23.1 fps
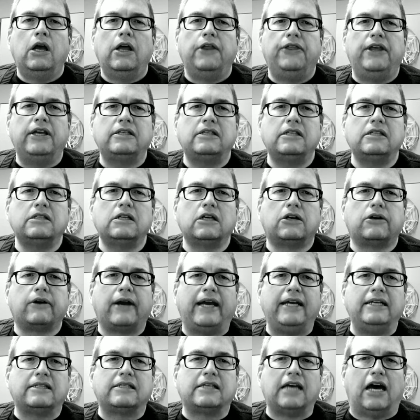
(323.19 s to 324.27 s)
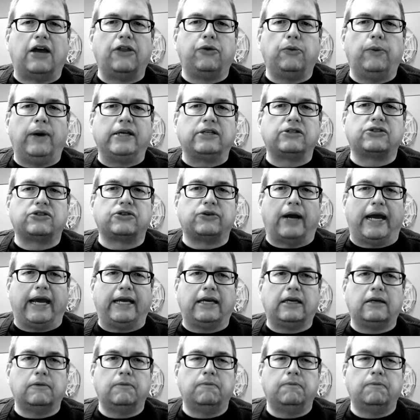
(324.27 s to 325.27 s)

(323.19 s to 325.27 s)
This is the Great Southwest Strike,